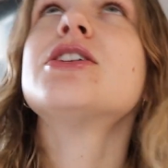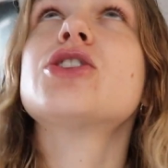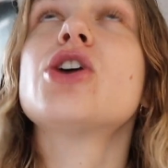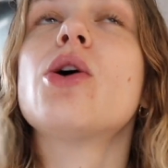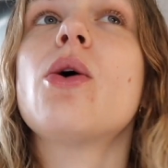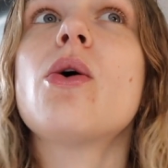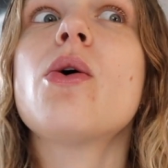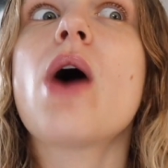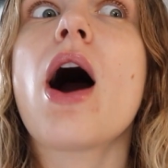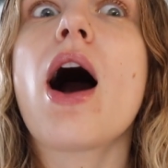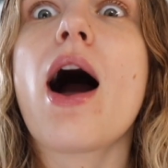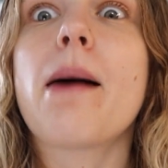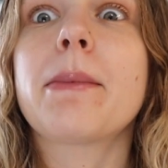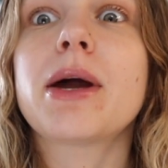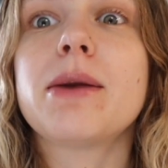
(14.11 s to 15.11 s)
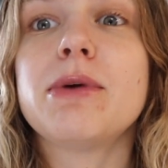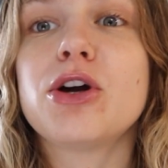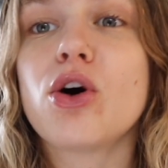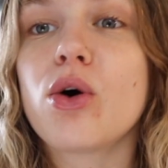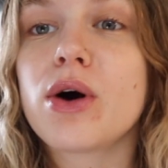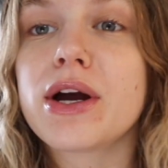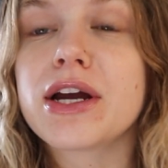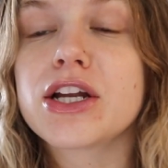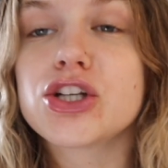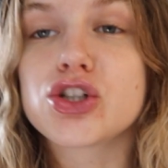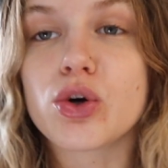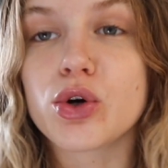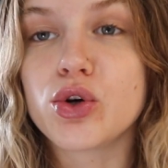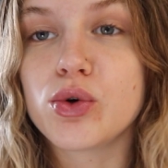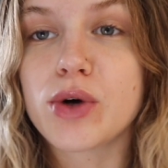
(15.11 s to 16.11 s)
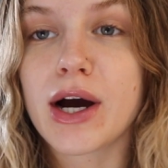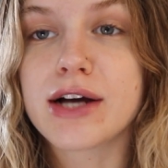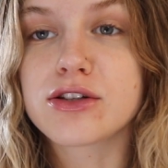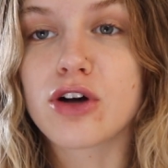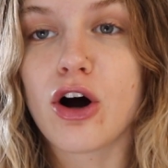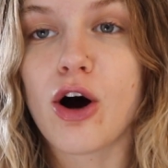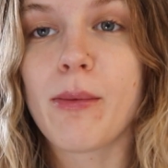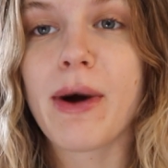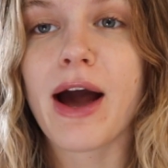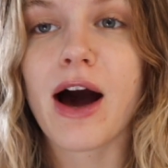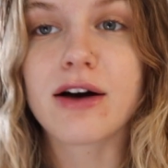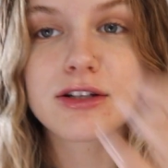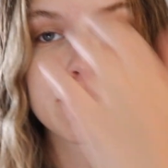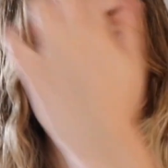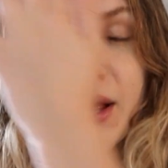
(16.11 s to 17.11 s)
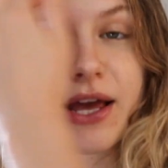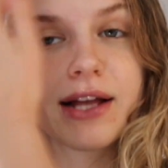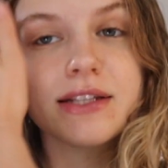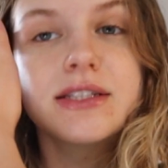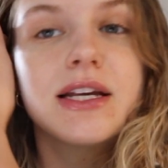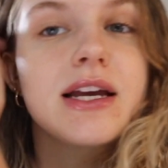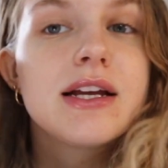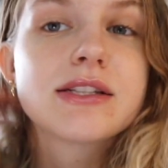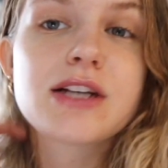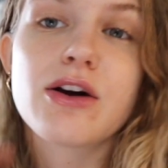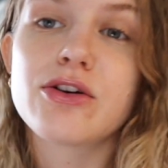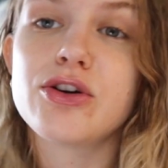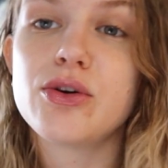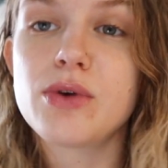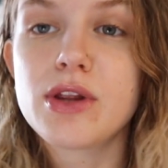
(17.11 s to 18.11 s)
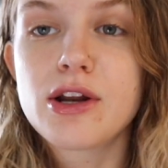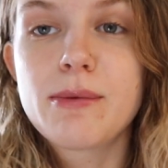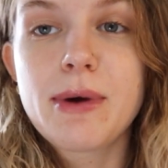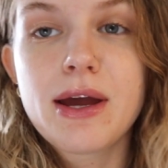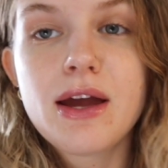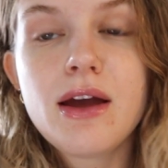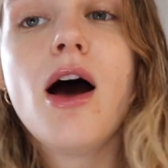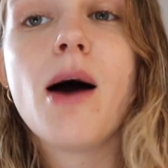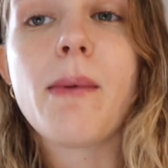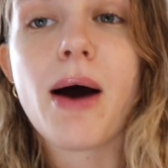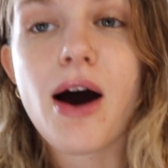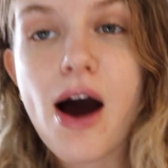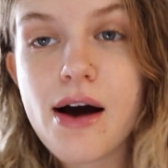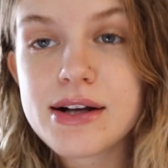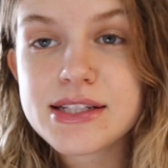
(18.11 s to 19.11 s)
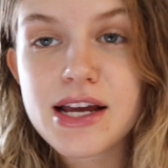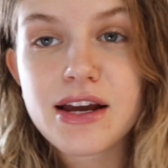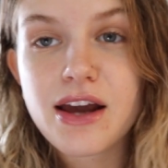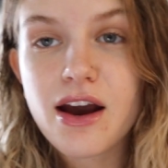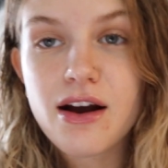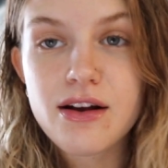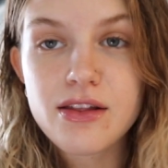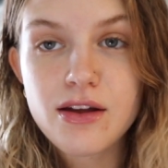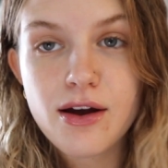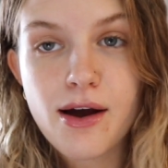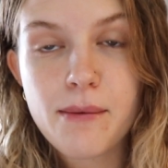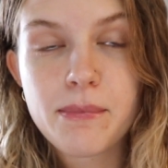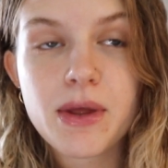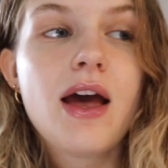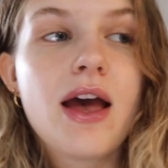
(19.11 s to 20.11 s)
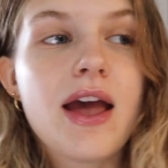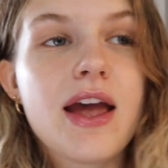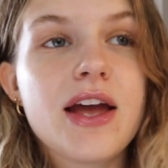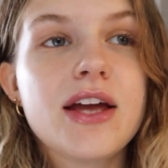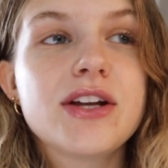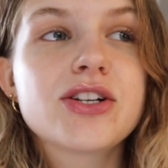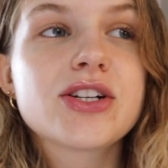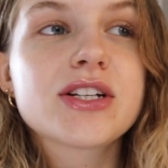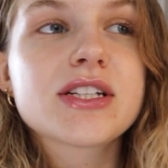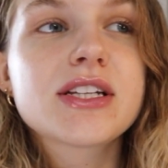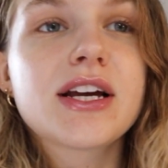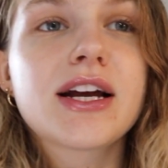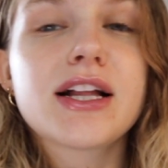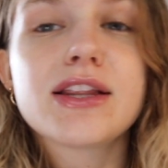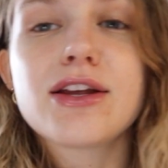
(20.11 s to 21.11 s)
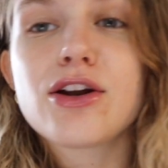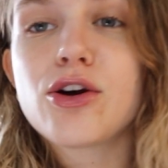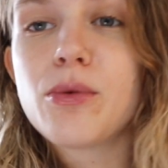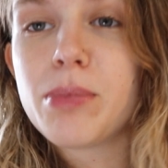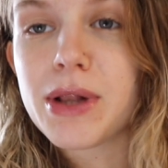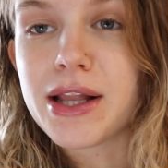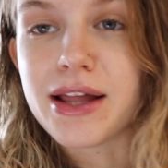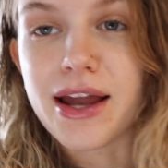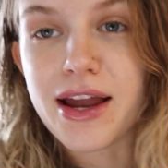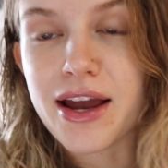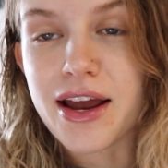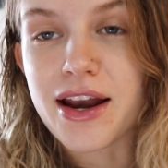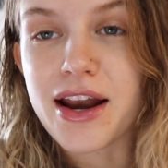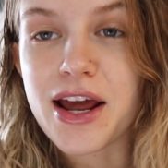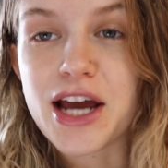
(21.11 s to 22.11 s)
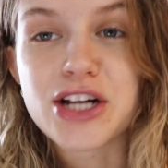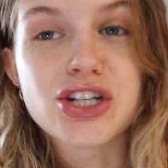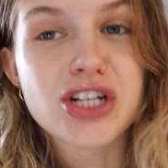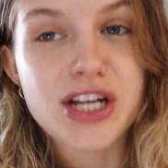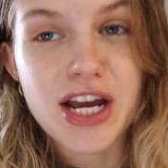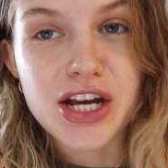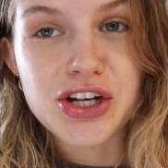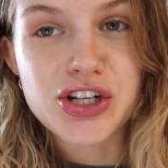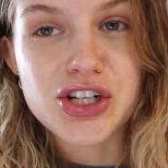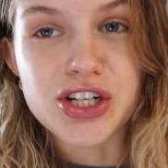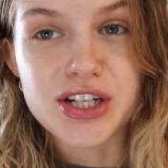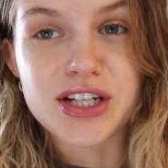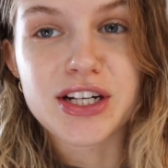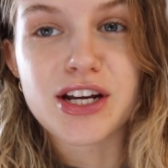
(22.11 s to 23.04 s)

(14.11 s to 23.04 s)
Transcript: So I'm going to be going and showing you guys all my house plants and telling you a little bit about how I take care of them and just like a little plant education.